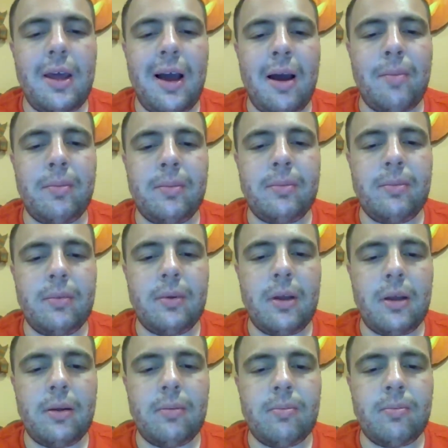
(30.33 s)
I'm
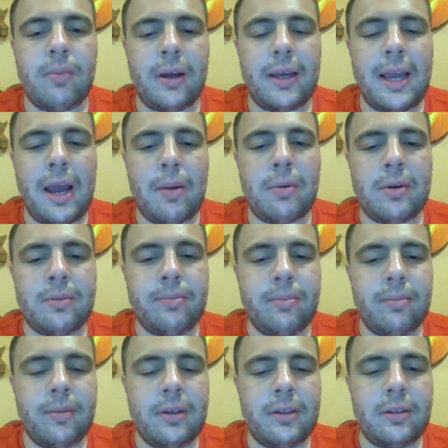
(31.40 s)
my camera
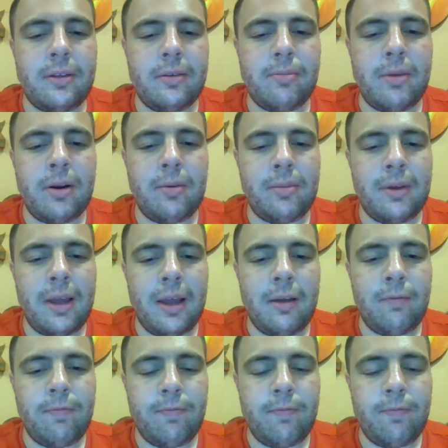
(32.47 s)
is in the middle of a game.